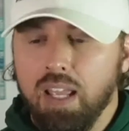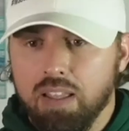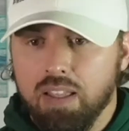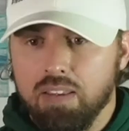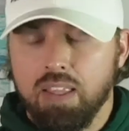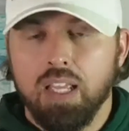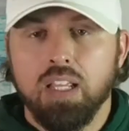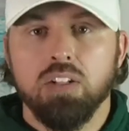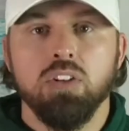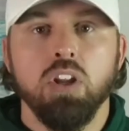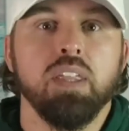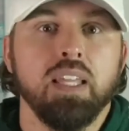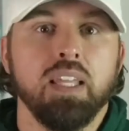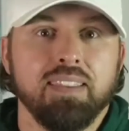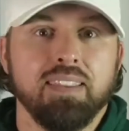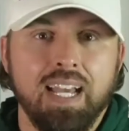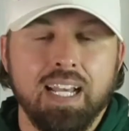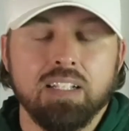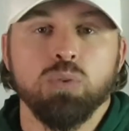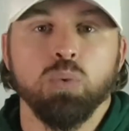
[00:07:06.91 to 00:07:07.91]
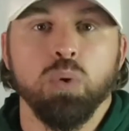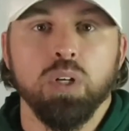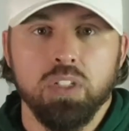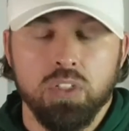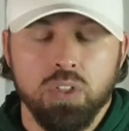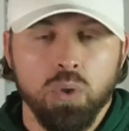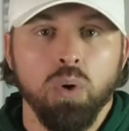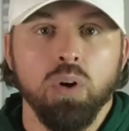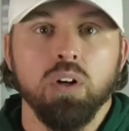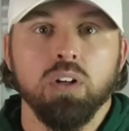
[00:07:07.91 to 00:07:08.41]
and they know that's what
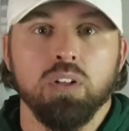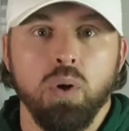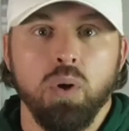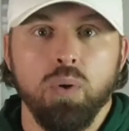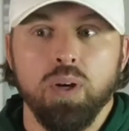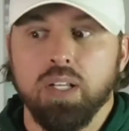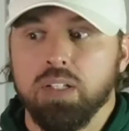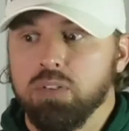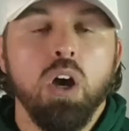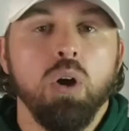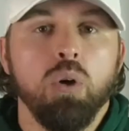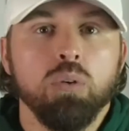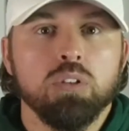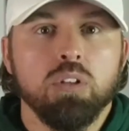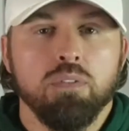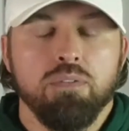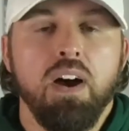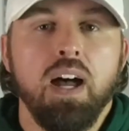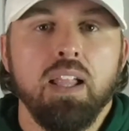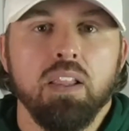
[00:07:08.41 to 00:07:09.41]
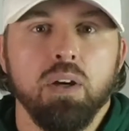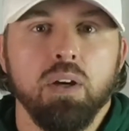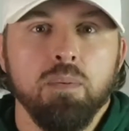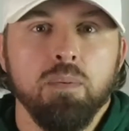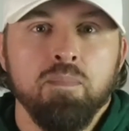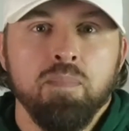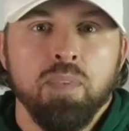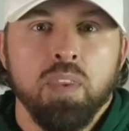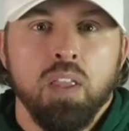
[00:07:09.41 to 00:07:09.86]
you're going to follow.